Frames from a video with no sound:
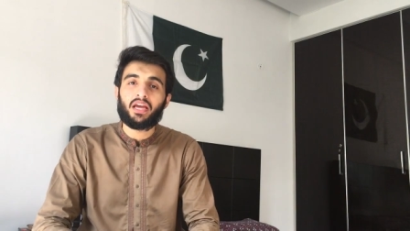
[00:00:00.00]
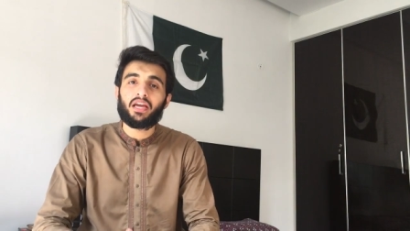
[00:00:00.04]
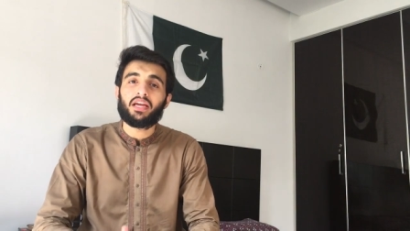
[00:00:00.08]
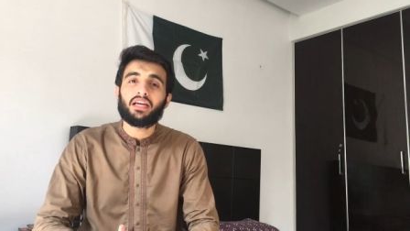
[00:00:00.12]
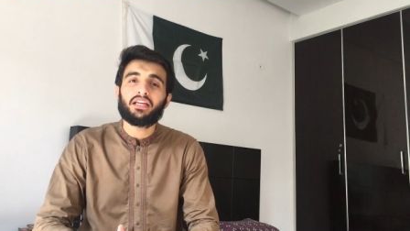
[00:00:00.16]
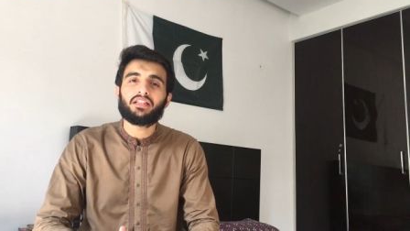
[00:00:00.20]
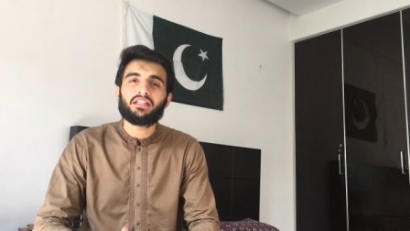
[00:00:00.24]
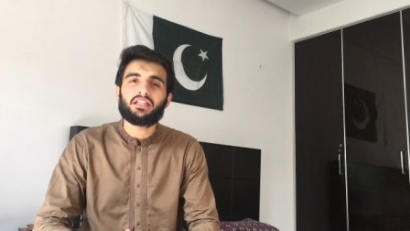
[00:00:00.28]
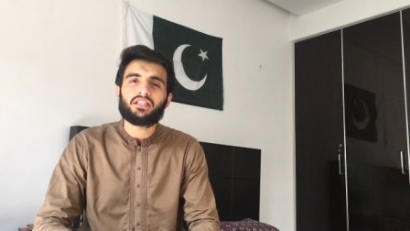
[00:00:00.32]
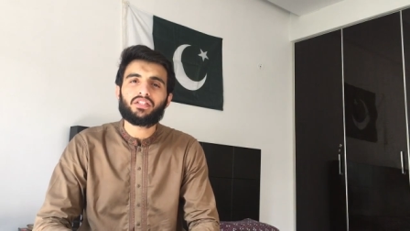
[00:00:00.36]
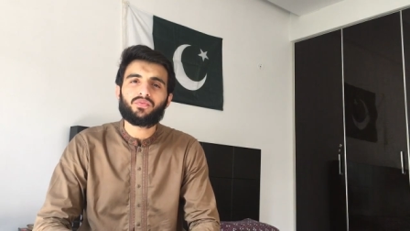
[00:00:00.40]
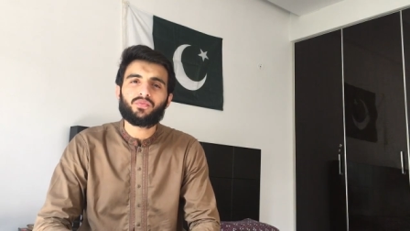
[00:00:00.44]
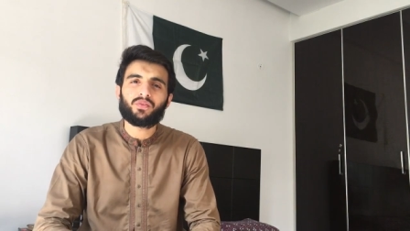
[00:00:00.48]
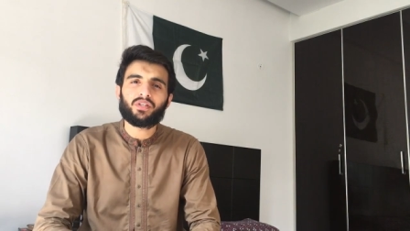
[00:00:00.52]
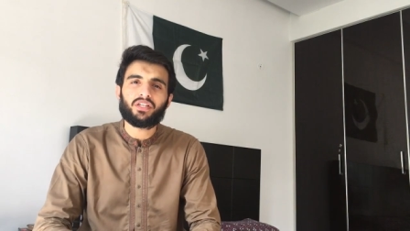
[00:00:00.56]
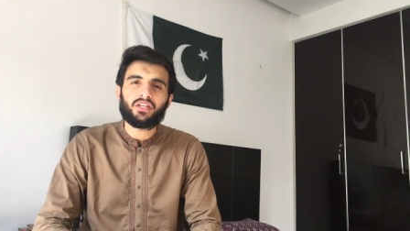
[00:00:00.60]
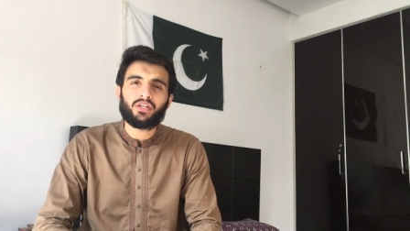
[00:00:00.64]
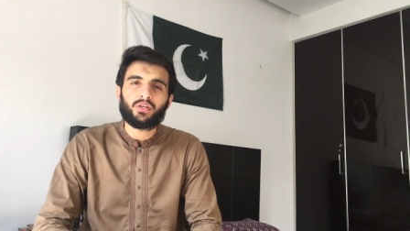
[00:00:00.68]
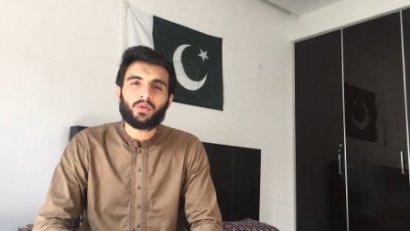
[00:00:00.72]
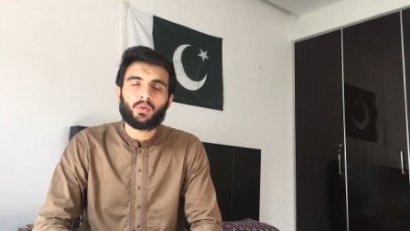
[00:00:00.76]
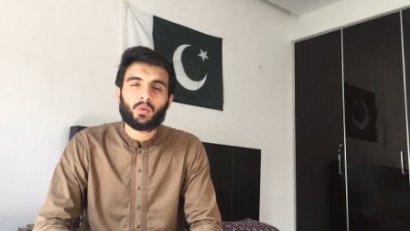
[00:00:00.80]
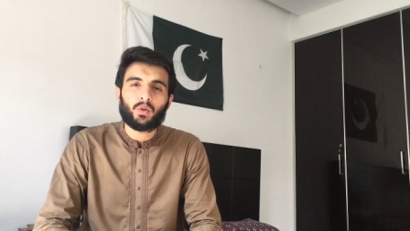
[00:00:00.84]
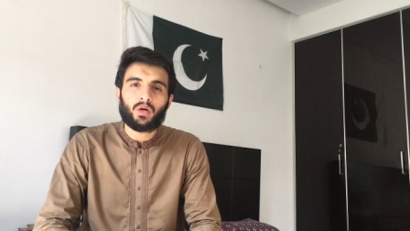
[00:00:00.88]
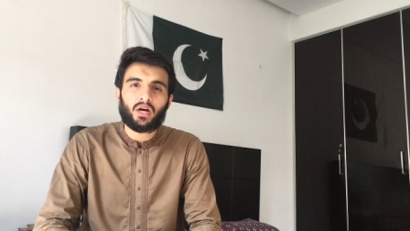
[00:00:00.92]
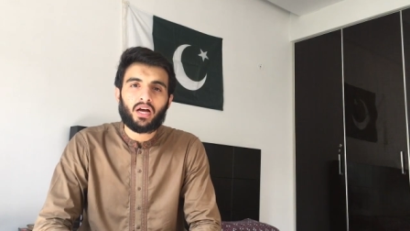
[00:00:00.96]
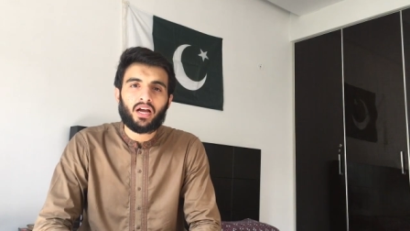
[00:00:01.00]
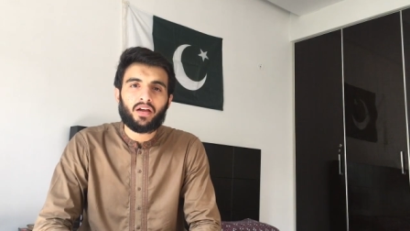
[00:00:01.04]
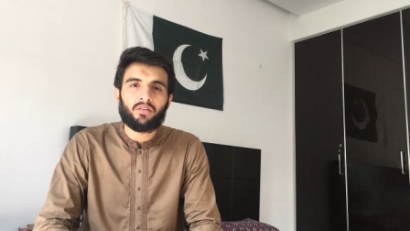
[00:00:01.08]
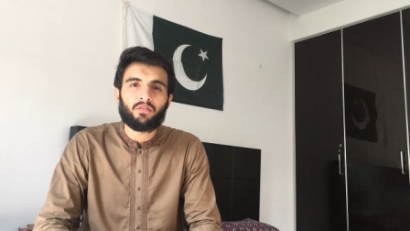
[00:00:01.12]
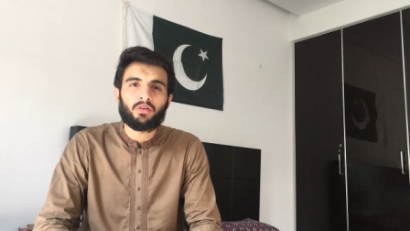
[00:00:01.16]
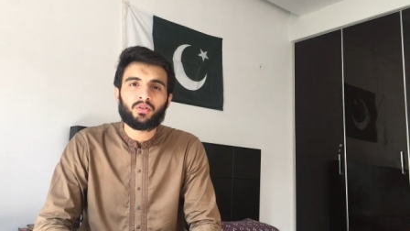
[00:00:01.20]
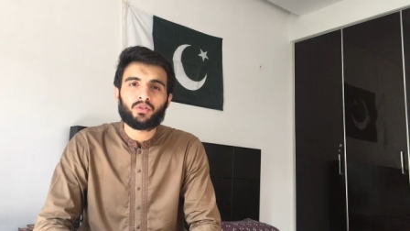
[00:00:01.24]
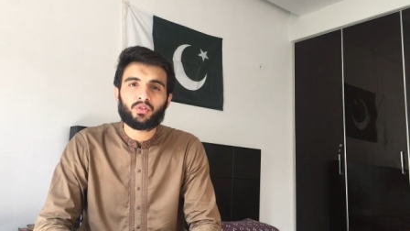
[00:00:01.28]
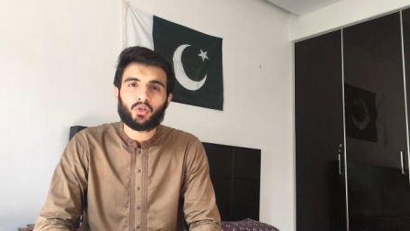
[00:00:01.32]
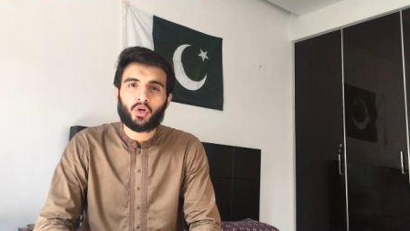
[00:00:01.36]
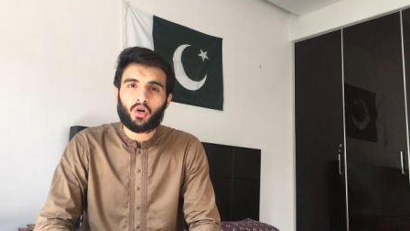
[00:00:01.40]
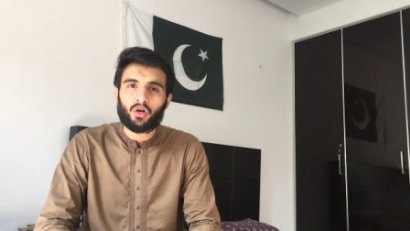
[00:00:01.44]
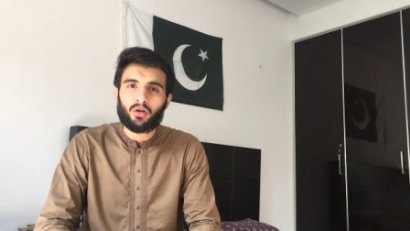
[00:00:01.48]
In this video, I
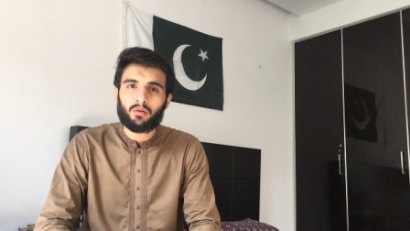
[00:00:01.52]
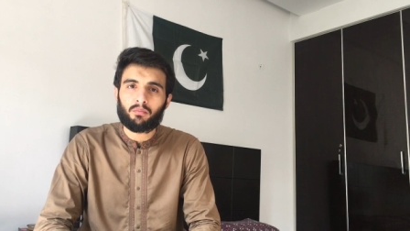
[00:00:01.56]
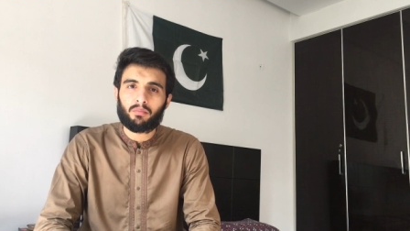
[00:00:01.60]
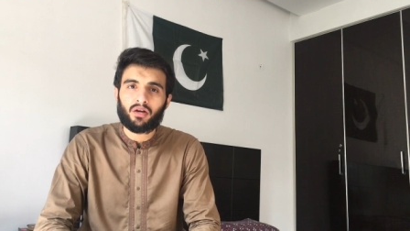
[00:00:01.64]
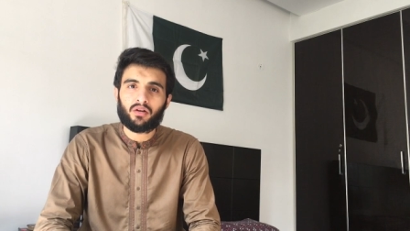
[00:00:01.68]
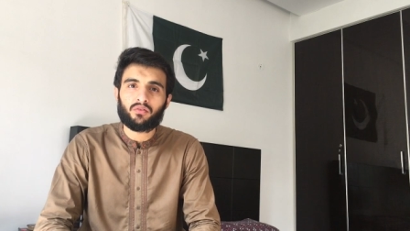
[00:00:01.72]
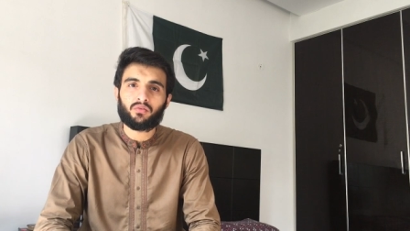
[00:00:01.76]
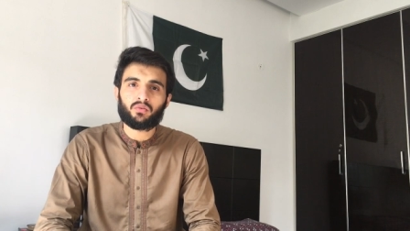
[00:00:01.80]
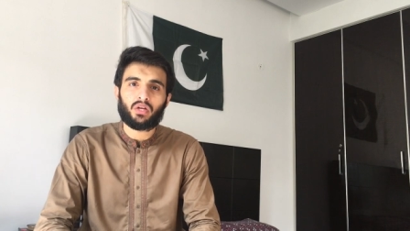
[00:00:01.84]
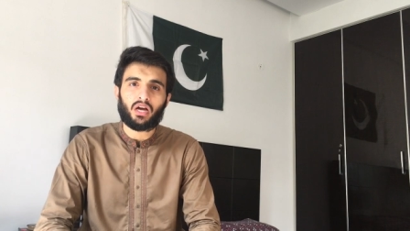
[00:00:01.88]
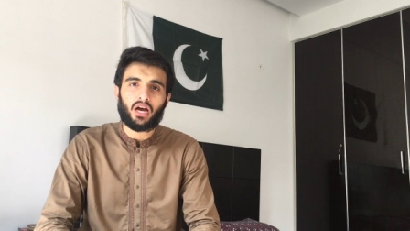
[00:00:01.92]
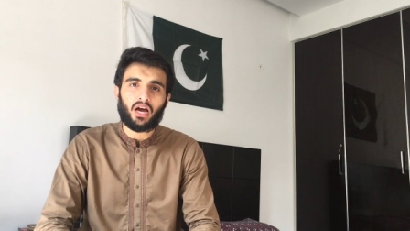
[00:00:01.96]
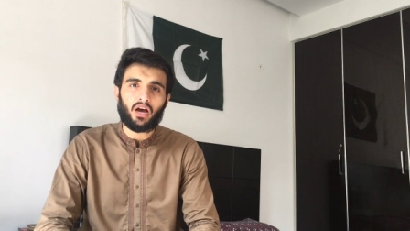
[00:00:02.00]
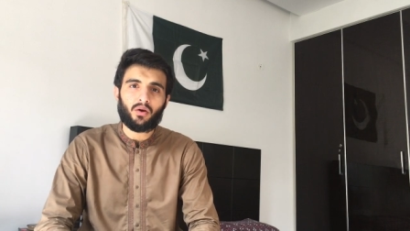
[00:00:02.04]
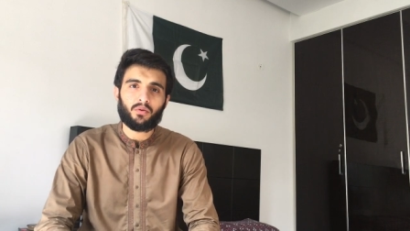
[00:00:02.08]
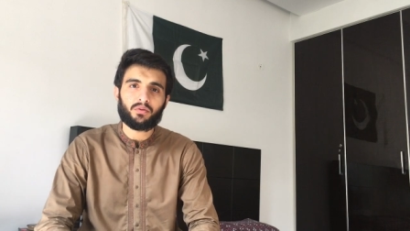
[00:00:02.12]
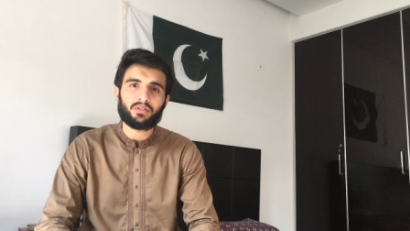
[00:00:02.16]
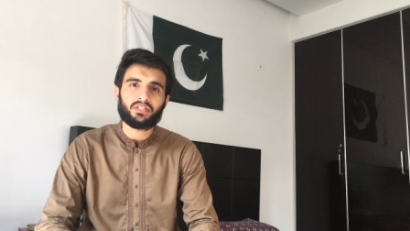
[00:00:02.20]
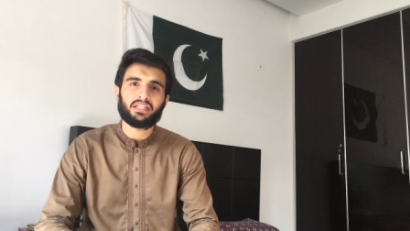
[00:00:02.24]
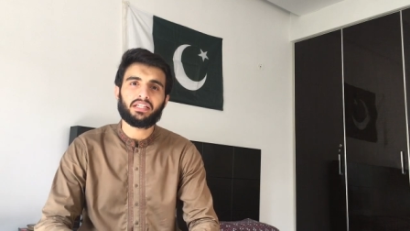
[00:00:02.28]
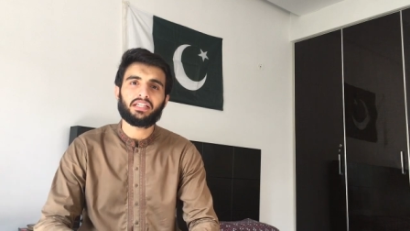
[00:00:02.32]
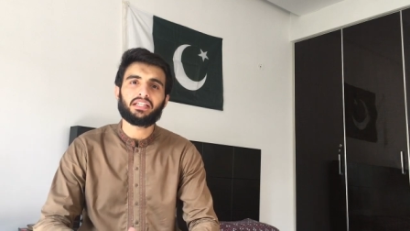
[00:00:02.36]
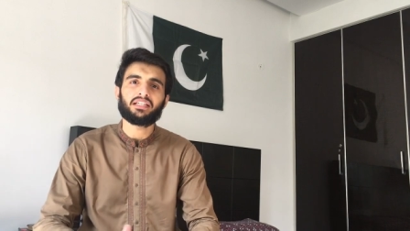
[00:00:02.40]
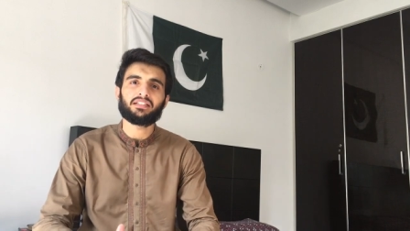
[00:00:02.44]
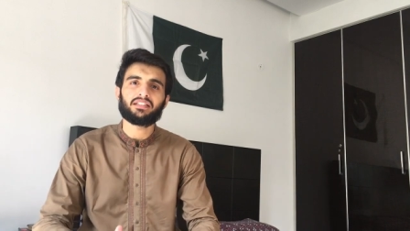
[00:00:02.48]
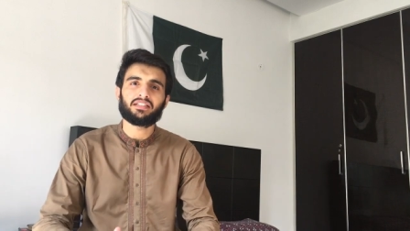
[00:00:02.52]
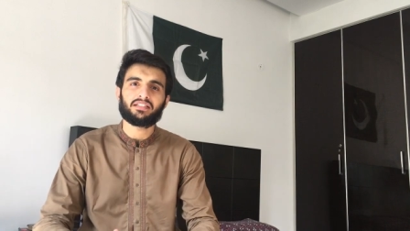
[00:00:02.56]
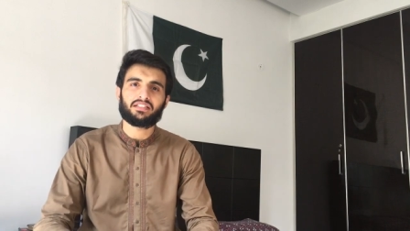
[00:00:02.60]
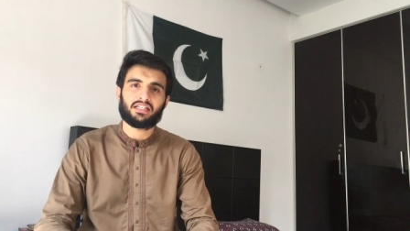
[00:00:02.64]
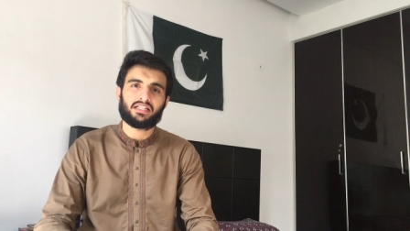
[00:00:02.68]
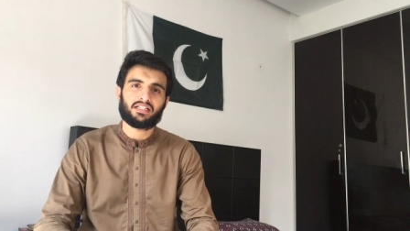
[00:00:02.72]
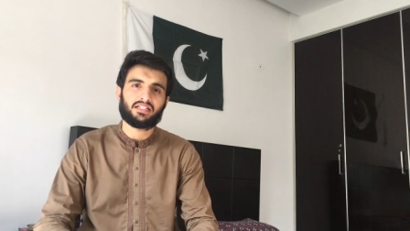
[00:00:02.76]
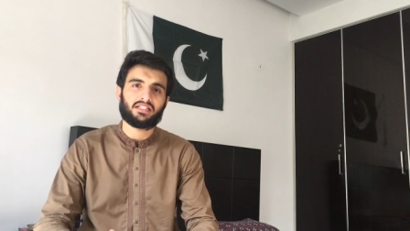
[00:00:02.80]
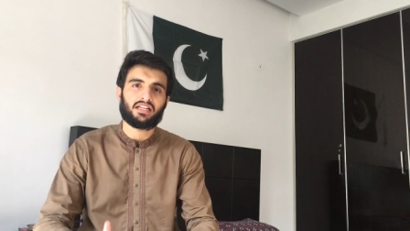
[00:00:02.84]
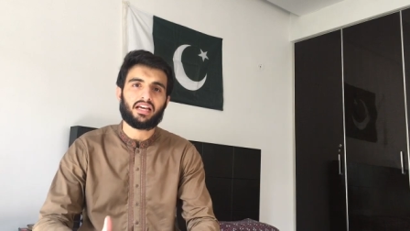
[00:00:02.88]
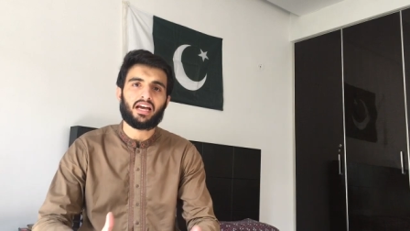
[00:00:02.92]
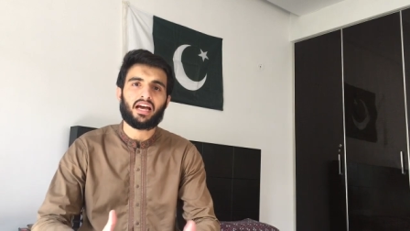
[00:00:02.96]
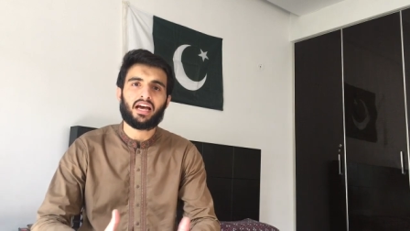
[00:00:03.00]
will talk about how taking the
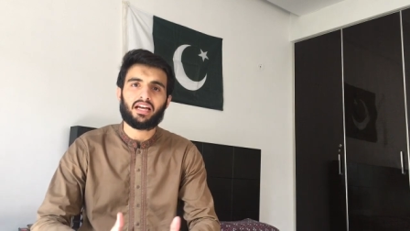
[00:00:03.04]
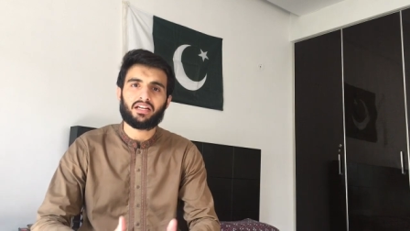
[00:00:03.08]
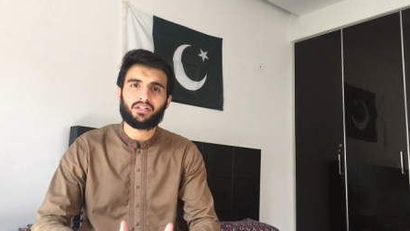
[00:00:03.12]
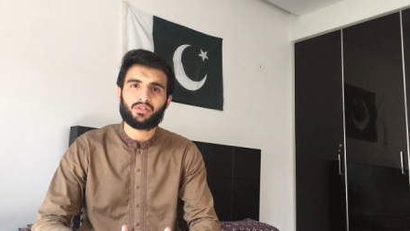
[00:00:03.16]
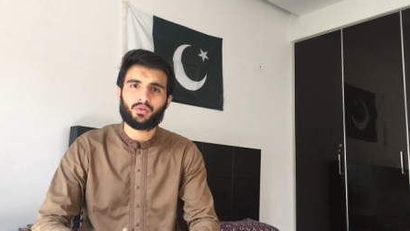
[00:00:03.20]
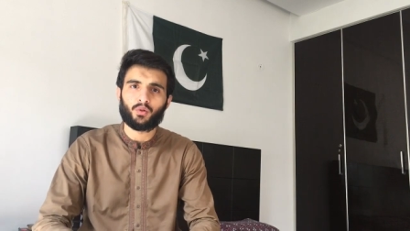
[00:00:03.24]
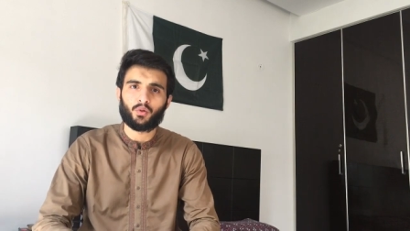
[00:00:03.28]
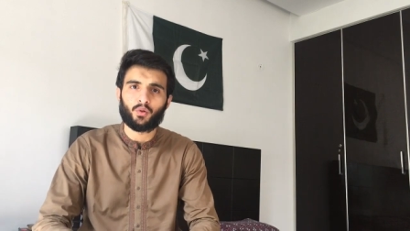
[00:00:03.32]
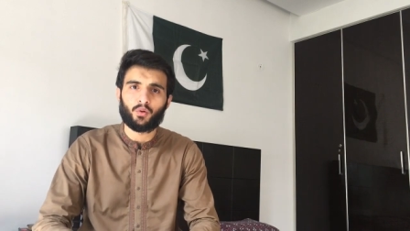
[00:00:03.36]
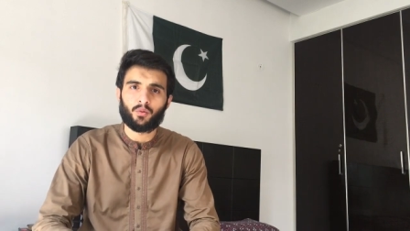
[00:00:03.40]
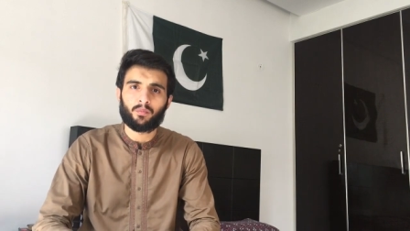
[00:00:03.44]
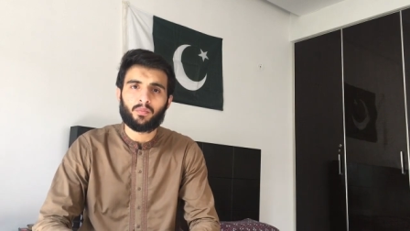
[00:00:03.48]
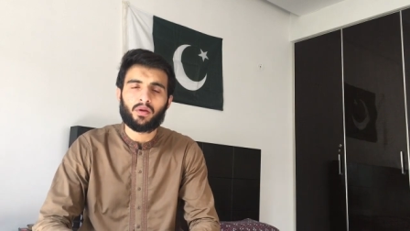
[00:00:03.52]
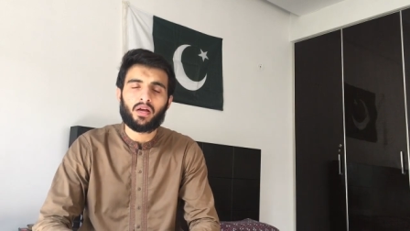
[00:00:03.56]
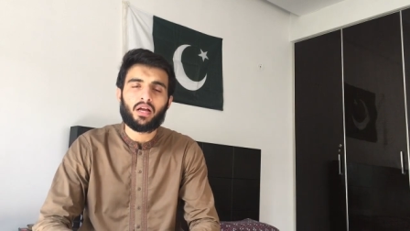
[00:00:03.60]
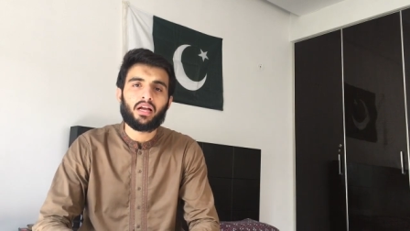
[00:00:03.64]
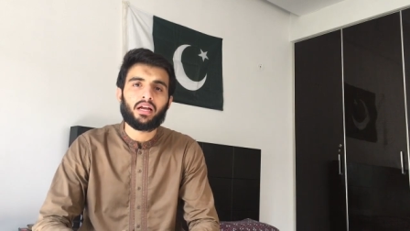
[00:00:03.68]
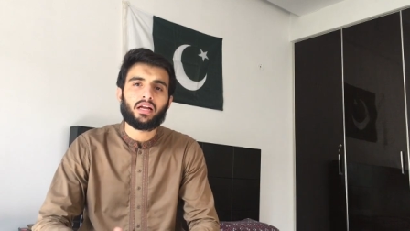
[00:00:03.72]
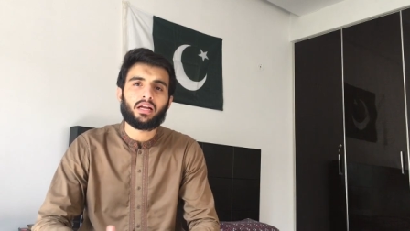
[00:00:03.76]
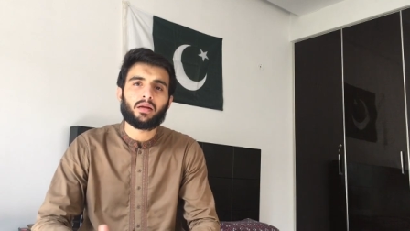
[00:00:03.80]
test at home